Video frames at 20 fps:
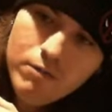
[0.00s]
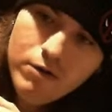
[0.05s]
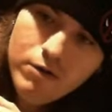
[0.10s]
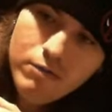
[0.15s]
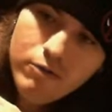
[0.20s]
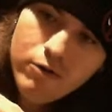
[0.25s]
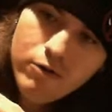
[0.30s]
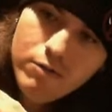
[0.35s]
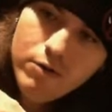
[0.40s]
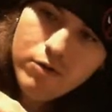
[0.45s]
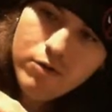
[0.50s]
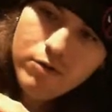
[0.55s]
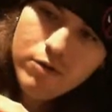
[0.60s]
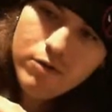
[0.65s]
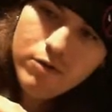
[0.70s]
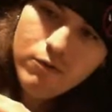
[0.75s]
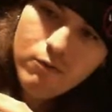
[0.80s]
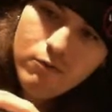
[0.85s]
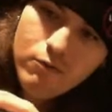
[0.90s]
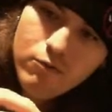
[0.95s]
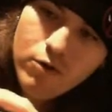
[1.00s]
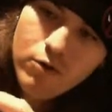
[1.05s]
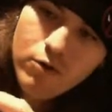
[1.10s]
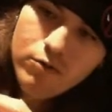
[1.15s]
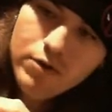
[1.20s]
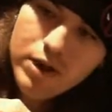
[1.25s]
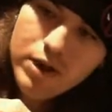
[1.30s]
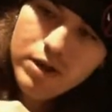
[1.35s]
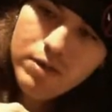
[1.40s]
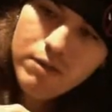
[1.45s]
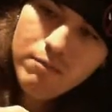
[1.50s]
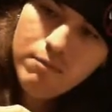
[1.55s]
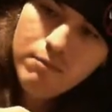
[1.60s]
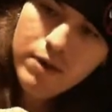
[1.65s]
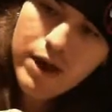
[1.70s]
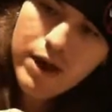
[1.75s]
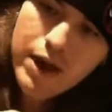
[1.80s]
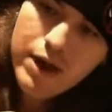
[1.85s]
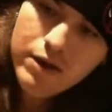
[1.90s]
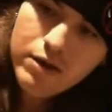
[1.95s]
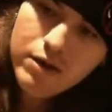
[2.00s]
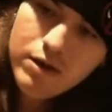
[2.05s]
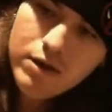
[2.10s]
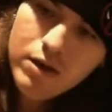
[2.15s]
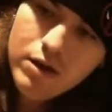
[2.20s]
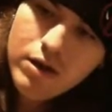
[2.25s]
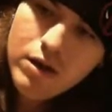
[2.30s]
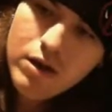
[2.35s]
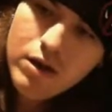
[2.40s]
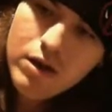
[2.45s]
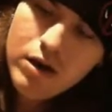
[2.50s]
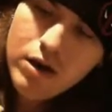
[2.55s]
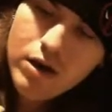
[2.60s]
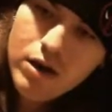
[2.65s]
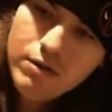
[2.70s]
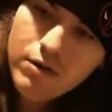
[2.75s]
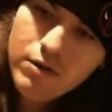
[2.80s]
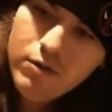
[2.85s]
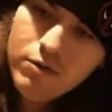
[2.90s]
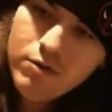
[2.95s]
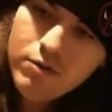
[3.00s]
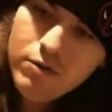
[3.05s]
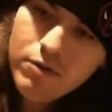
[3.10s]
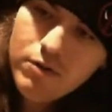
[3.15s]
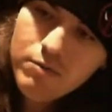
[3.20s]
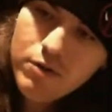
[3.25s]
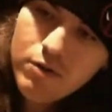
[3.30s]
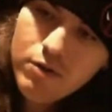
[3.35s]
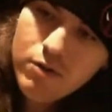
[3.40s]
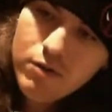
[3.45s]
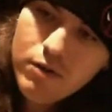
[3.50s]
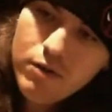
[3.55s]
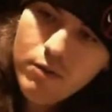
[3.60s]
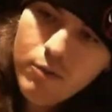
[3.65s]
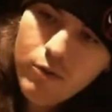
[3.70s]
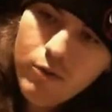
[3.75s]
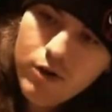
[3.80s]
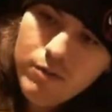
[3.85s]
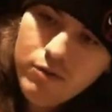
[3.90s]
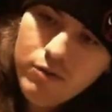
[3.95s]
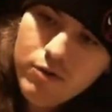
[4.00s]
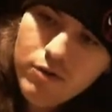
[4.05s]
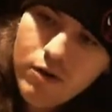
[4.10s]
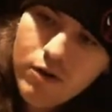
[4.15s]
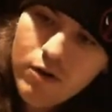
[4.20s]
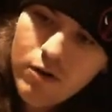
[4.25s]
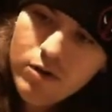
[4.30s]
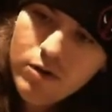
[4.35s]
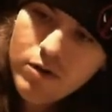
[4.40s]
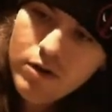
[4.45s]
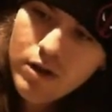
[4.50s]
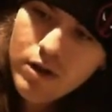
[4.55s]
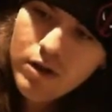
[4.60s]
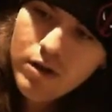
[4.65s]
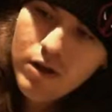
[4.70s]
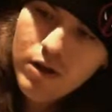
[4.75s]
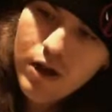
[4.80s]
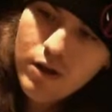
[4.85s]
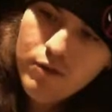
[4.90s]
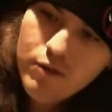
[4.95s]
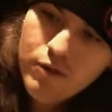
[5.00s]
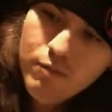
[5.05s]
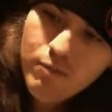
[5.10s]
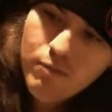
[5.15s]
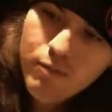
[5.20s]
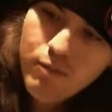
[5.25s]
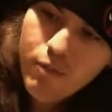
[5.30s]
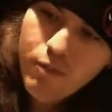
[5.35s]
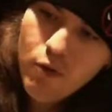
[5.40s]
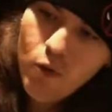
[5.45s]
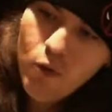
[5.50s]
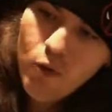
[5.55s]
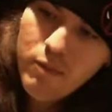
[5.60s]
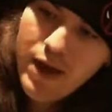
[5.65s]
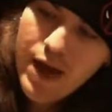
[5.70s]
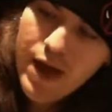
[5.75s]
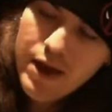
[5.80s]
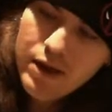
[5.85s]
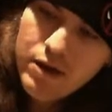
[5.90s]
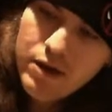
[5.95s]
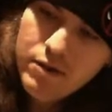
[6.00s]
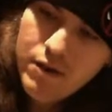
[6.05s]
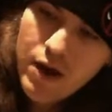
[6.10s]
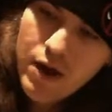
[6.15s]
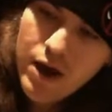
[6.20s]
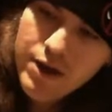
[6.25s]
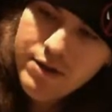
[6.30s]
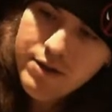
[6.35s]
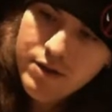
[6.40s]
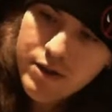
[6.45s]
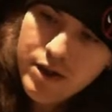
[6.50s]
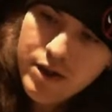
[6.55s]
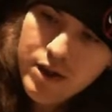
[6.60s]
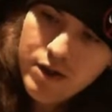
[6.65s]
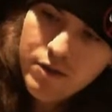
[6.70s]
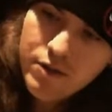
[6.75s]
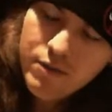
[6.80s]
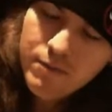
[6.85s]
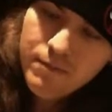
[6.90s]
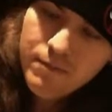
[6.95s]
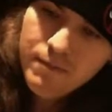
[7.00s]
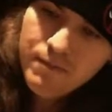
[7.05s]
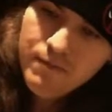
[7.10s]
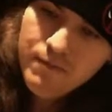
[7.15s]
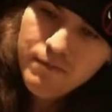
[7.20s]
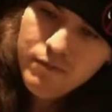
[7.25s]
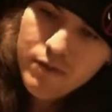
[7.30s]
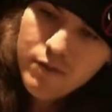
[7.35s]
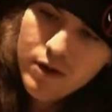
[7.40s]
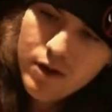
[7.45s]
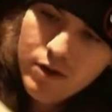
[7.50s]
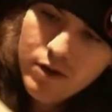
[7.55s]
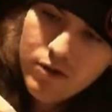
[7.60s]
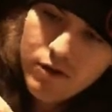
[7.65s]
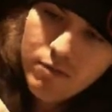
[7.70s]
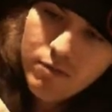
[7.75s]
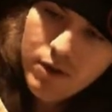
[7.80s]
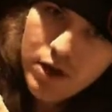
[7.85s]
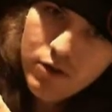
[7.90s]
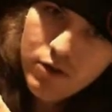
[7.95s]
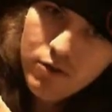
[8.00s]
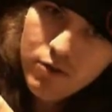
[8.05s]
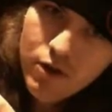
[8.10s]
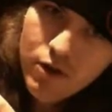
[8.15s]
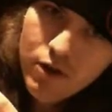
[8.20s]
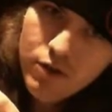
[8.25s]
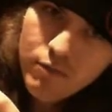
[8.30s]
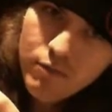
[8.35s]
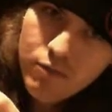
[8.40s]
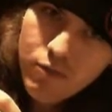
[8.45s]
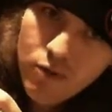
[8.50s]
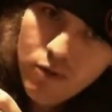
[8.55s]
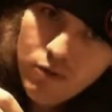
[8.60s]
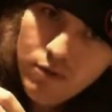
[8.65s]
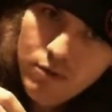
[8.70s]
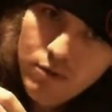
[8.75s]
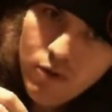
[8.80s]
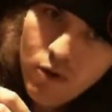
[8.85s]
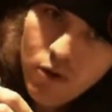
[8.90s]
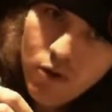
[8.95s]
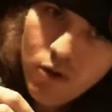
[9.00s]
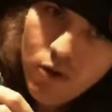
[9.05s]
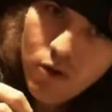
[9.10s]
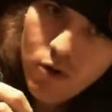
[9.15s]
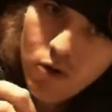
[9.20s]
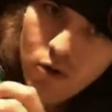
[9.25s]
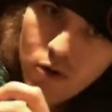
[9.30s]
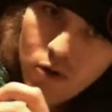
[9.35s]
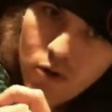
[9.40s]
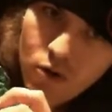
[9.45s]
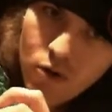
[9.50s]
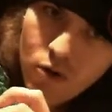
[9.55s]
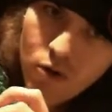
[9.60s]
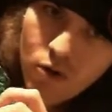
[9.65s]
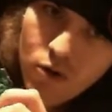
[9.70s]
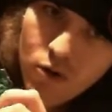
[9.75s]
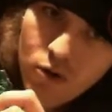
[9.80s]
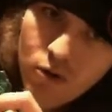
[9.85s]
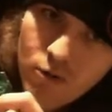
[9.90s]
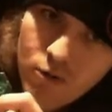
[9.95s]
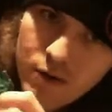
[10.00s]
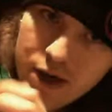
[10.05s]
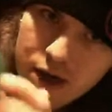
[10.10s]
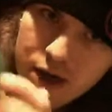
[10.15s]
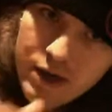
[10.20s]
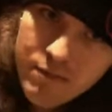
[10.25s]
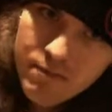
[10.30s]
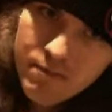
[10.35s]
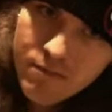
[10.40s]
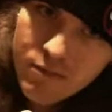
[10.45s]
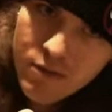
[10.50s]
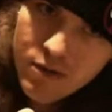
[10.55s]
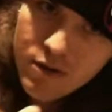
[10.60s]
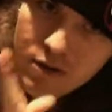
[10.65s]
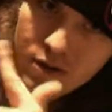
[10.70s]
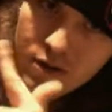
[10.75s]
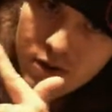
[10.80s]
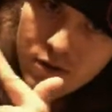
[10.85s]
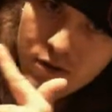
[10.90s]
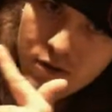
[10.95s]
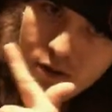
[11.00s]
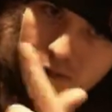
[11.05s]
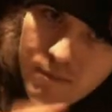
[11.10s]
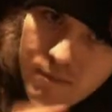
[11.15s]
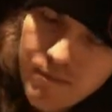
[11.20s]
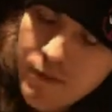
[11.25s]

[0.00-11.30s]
and pretty much just rotate them back. But in order to bring him so, you need to kind of just pull back his hind legs and just make sure you pull them all the way like so.